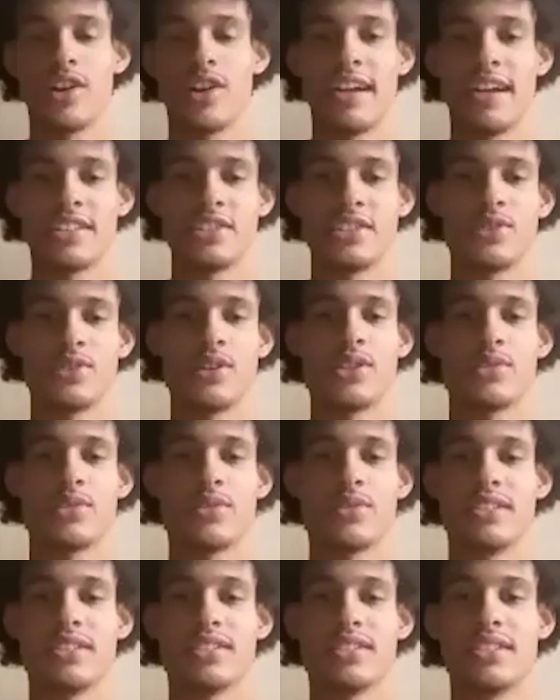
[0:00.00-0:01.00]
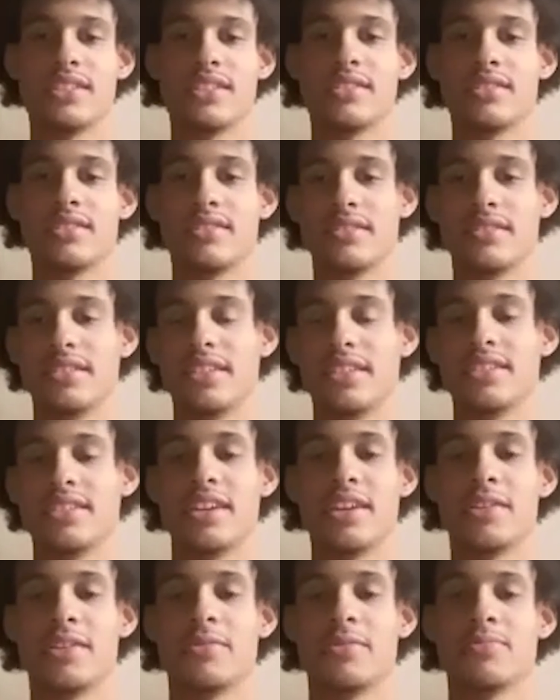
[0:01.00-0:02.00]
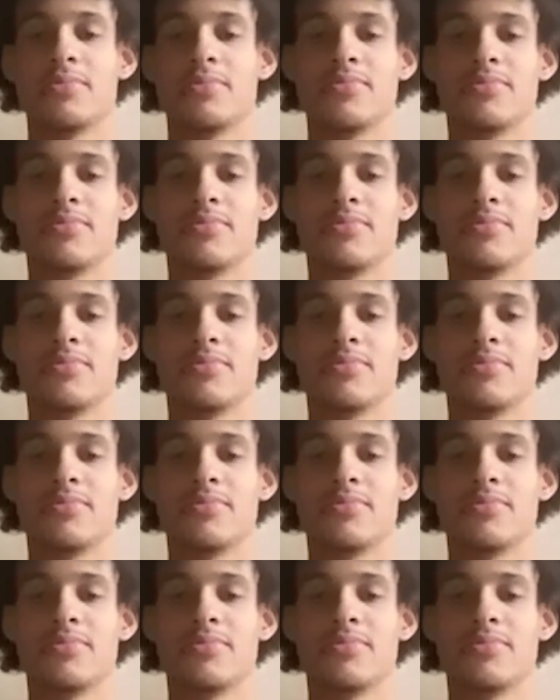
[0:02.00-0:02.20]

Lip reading: Clark, class of 2026, 6'8".